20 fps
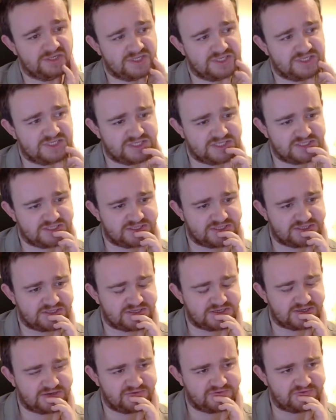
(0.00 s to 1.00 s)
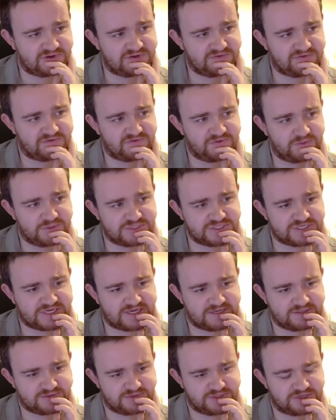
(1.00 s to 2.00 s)
Let's go 5. If he wants to
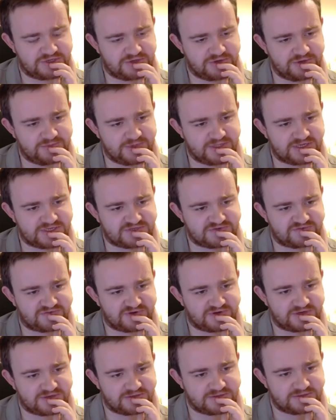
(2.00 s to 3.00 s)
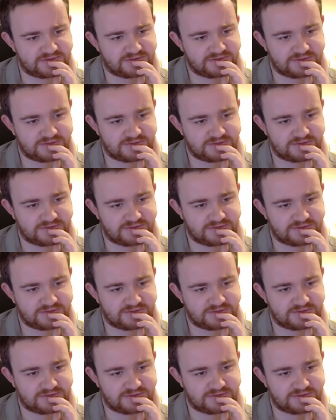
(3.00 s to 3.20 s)
counter with the Kuma, that's fine.